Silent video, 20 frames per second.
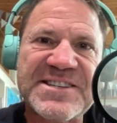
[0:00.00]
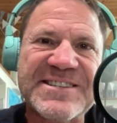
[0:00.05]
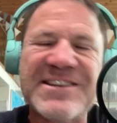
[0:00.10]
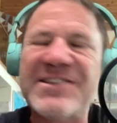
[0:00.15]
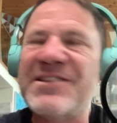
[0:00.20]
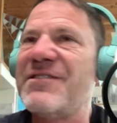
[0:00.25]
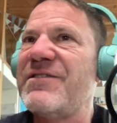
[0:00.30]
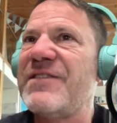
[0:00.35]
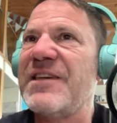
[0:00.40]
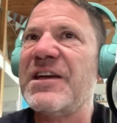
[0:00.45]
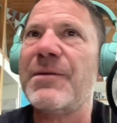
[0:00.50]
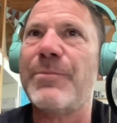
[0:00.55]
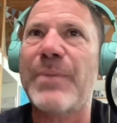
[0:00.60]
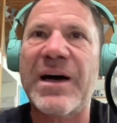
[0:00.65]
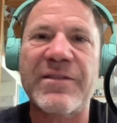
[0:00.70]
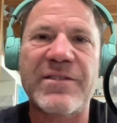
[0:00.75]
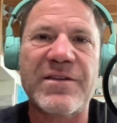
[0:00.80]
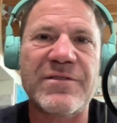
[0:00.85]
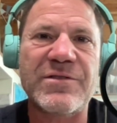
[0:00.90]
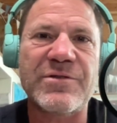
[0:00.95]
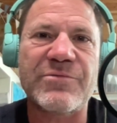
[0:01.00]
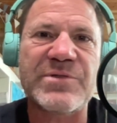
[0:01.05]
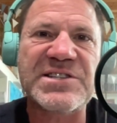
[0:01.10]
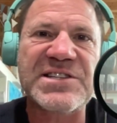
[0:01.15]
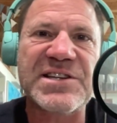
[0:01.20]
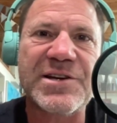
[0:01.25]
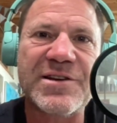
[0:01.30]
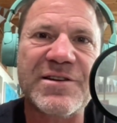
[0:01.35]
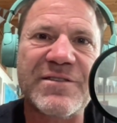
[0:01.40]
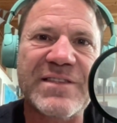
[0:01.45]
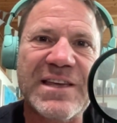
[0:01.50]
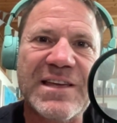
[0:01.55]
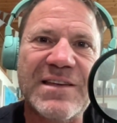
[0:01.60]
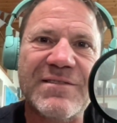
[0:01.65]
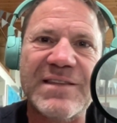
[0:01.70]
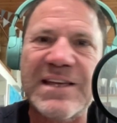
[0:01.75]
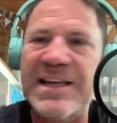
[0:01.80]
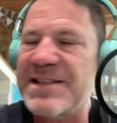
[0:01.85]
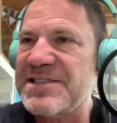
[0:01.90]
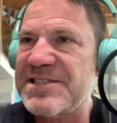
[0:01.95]
Don't even think about the return of the
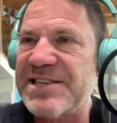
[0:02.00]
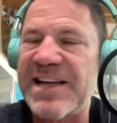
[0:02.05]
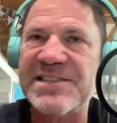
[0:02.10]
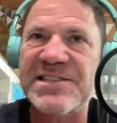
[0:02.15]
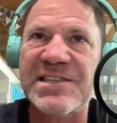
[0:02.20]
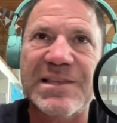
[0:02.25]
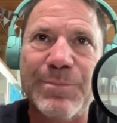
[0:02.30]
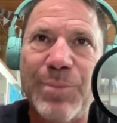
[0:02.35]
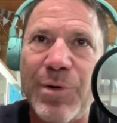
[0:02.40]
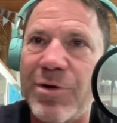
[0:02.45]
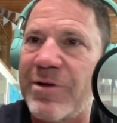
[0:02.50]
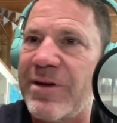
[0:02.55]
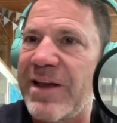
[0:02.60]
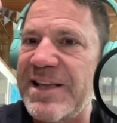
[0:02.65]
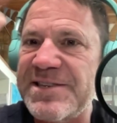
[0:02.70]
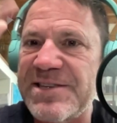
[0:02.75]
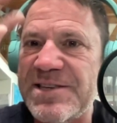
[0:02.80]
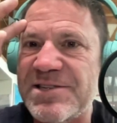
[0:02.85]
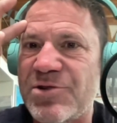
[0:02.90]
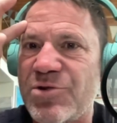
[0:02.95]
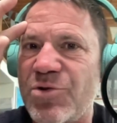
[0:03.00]
insects and the pollinators and